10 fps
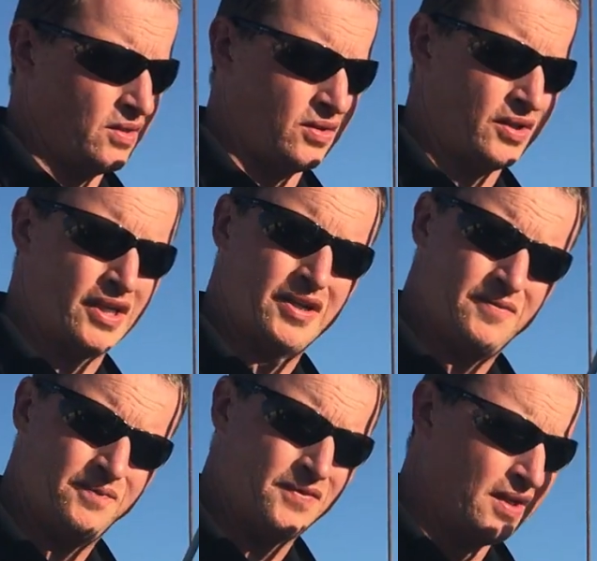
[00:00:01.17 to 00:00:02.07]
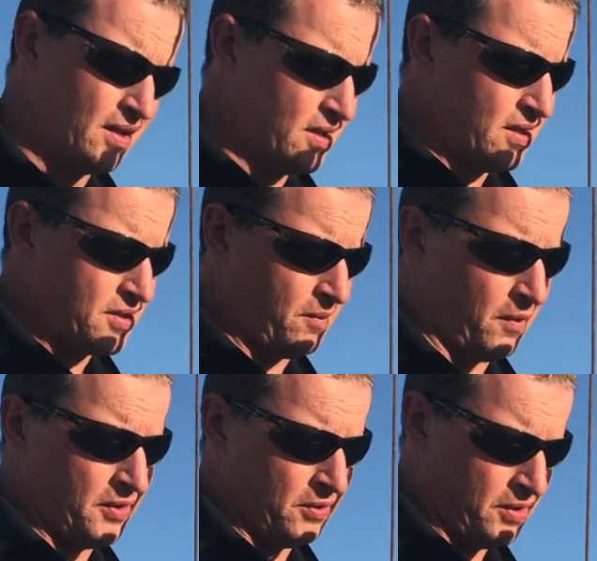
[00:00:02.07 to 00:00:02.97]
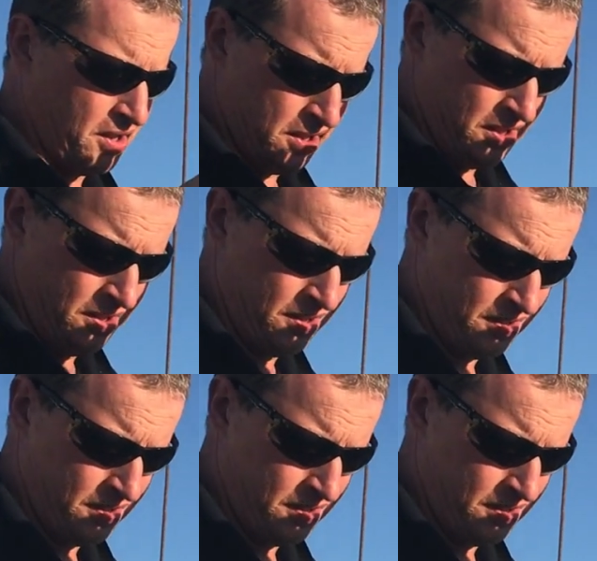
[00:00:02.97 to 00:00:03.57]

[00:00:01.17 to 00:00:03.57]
Okay, so what we're doing here,